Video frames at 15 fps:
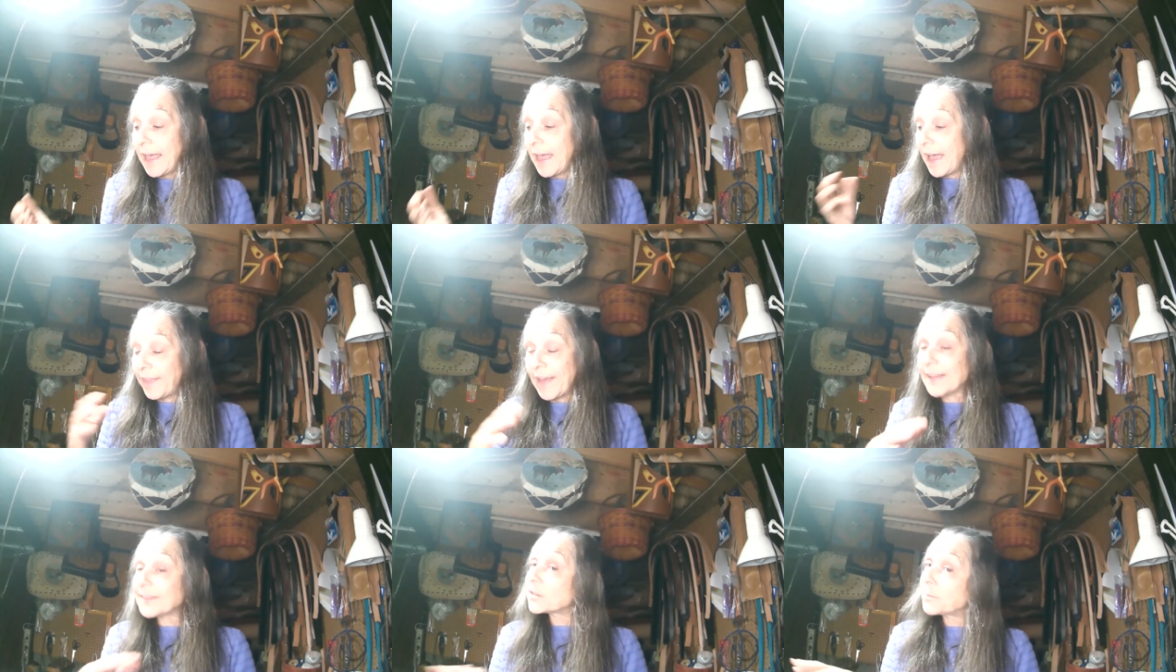And
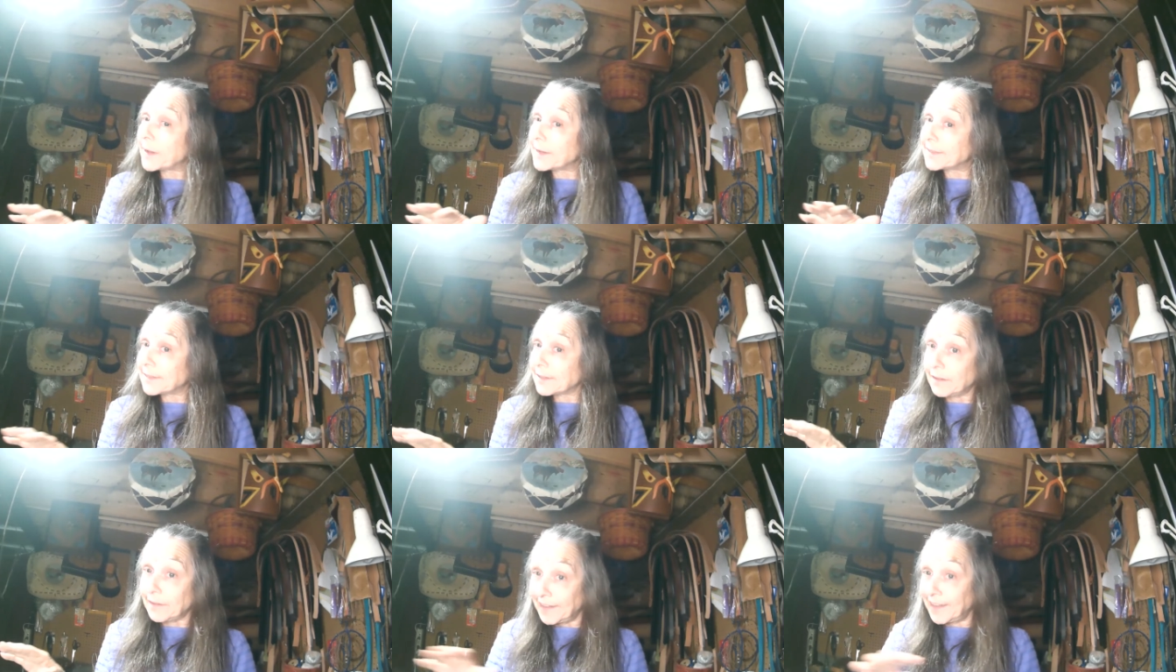that's
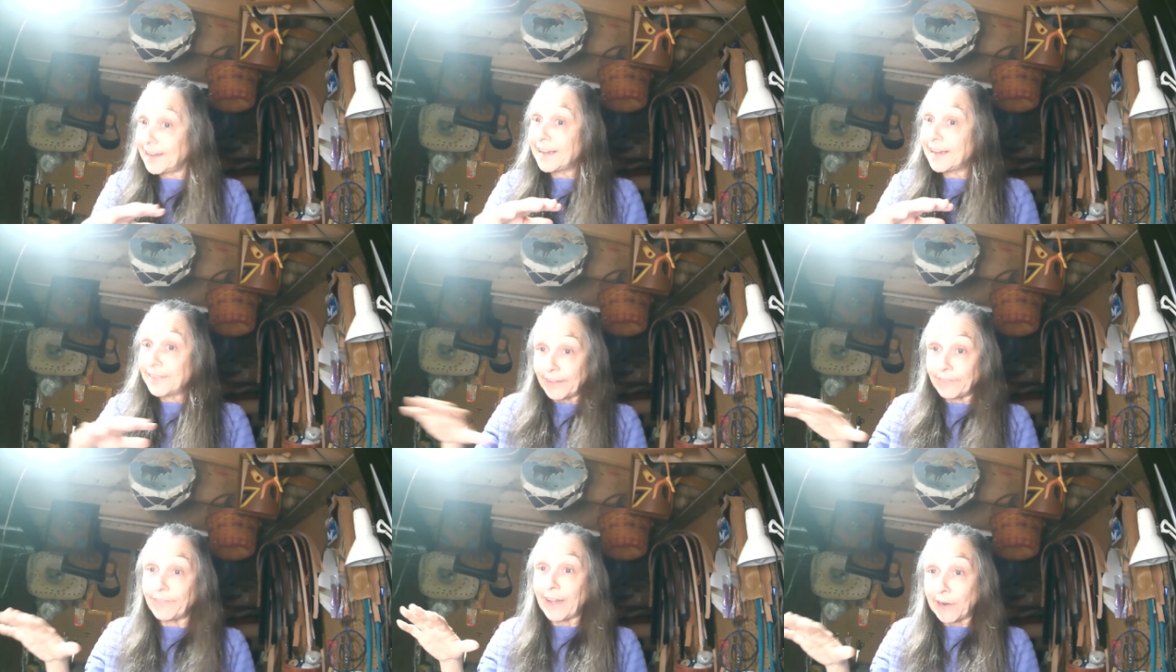basically
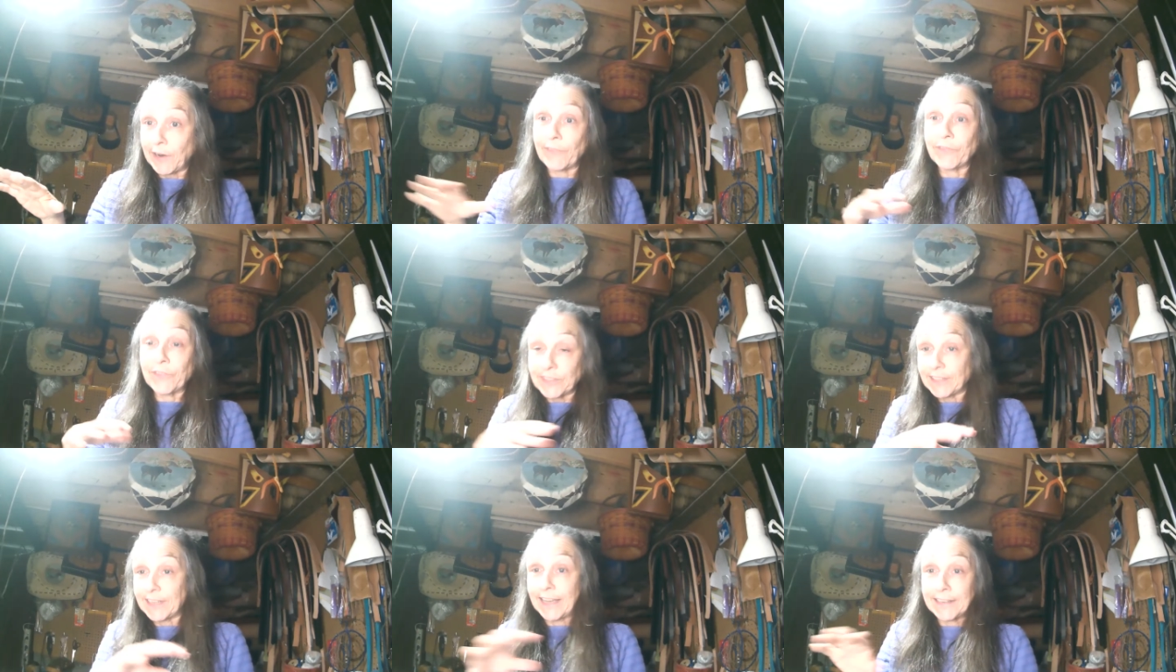they've cut off the
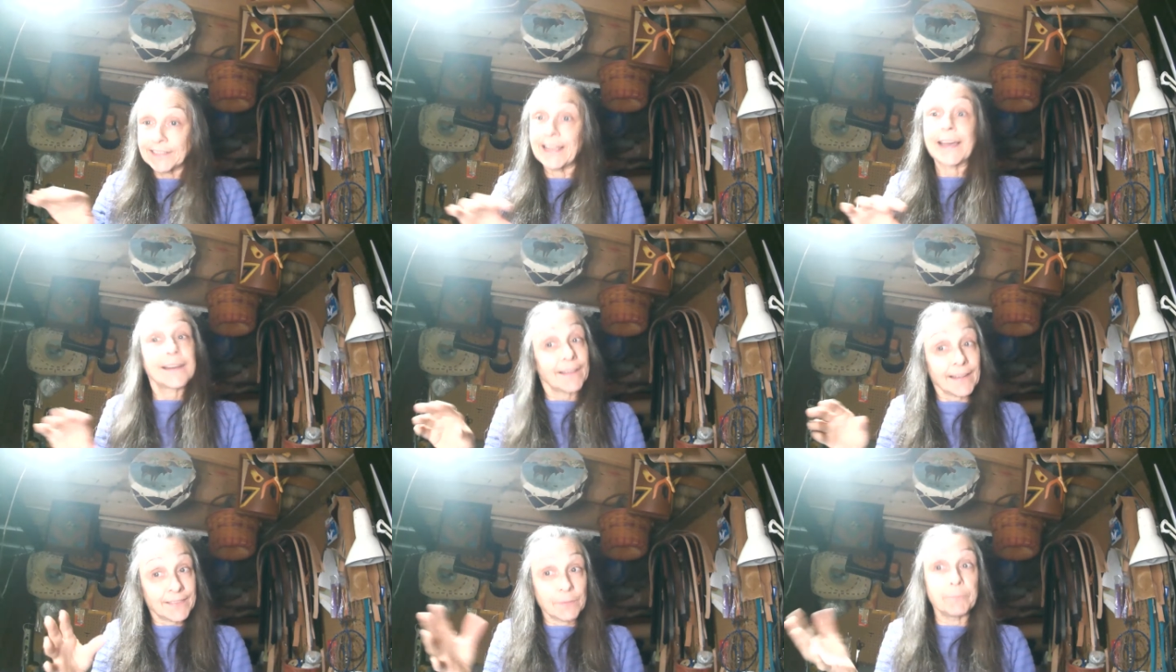skin. It's kind
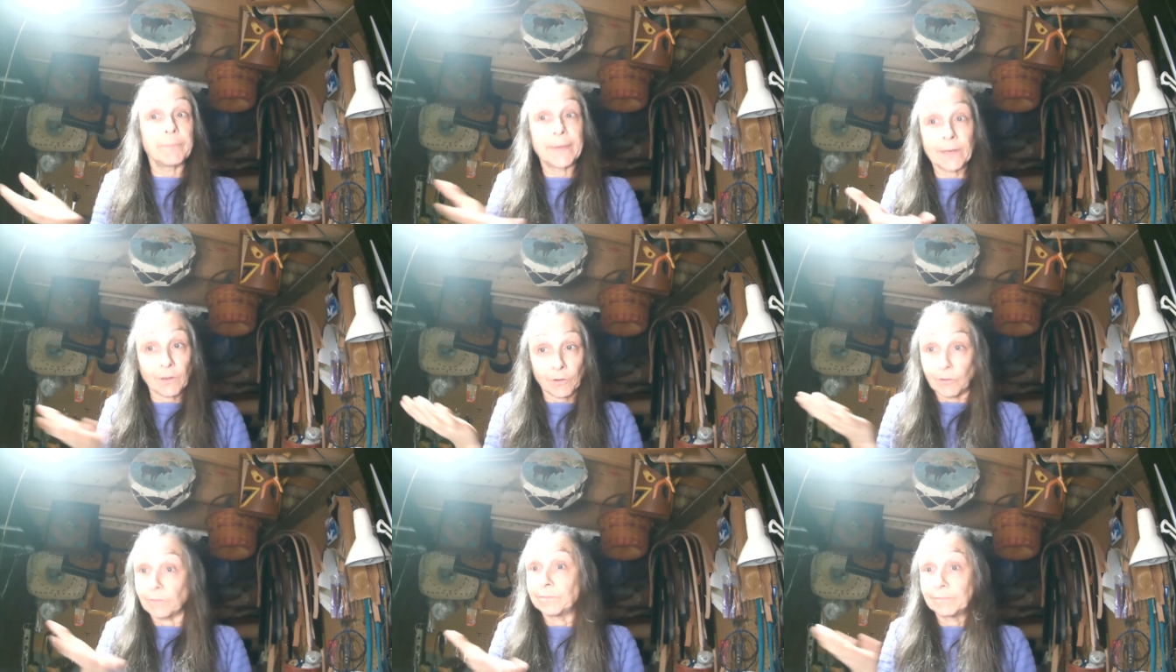of like the
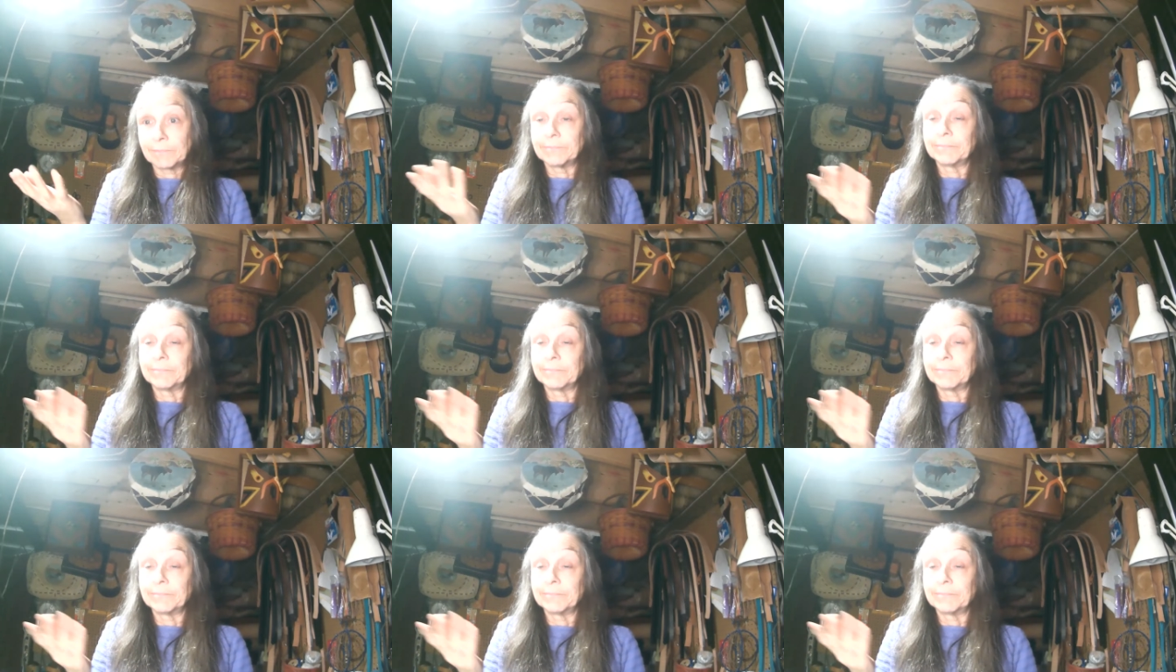middle